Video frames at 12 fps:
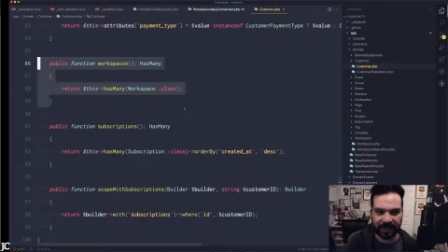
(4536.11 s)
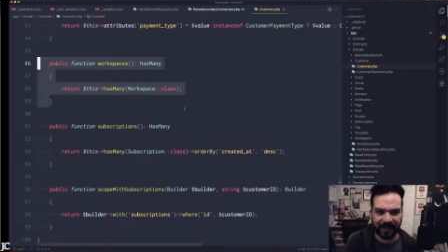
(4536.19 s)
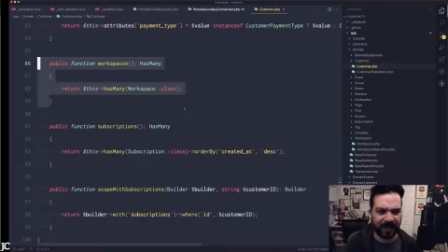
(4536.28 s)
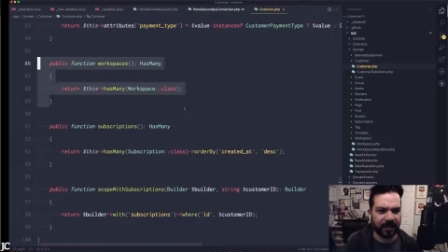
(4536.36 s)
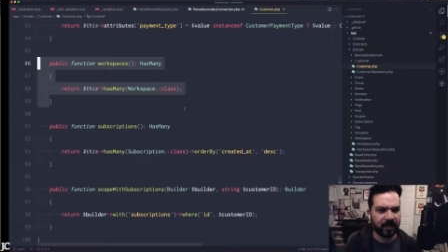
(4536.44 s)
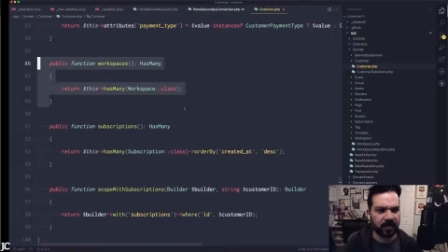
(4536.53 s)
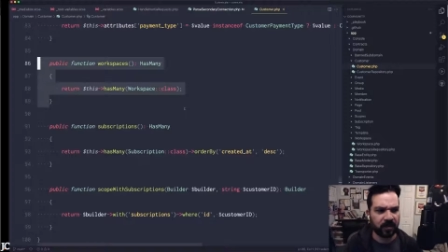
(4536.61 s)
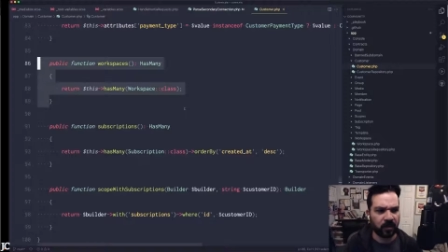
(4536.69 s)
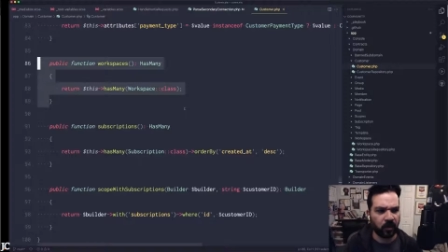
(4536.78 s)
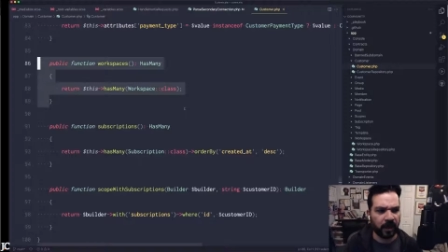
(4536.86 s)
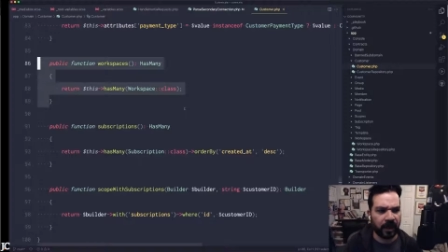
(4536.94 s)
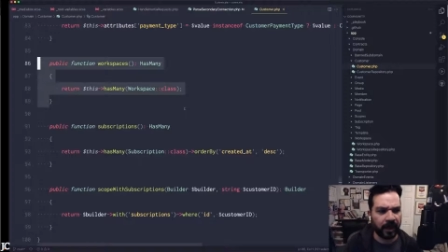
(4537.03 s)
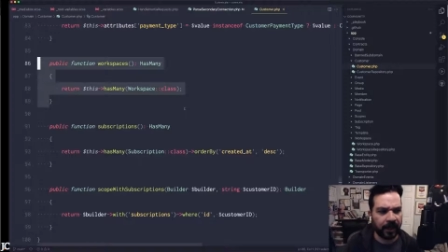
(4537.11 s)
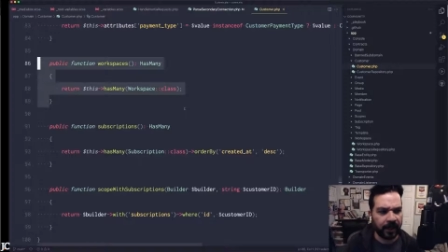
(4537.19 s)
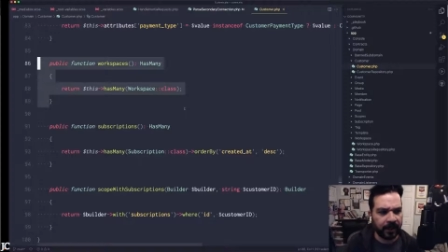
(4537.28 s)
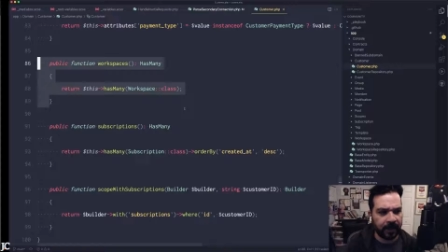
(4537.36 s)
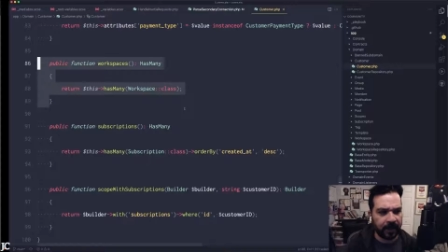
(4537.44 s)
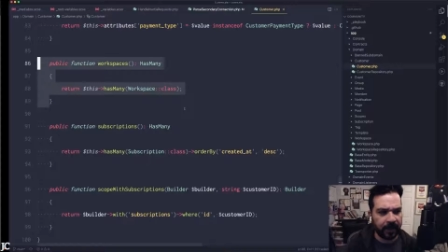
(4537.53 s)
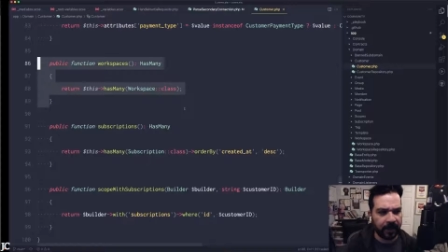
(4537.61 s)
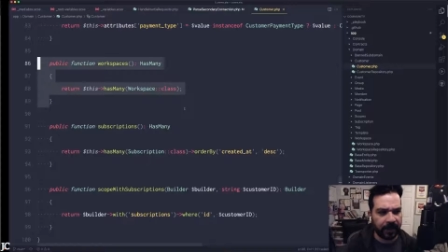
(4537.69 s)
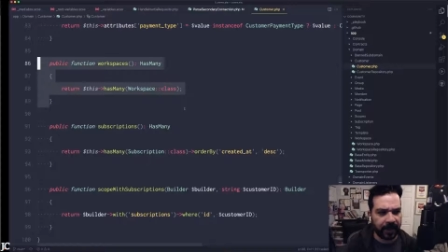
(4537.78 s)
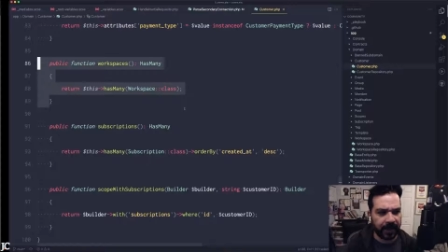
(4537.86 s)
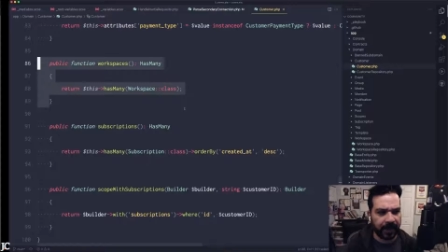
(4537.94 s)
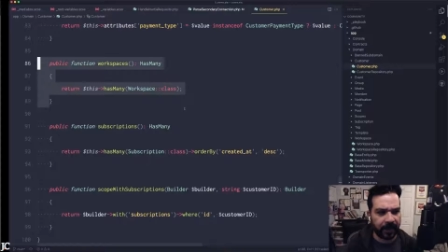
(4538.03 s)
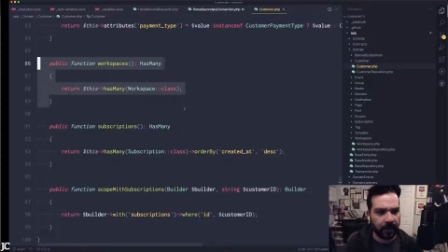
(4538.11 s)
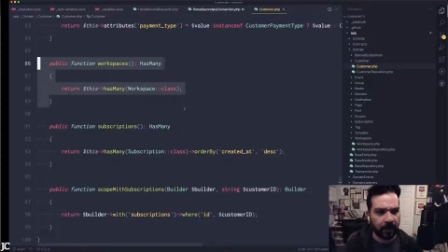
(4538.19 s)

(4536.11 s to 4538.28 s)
I think this is the way that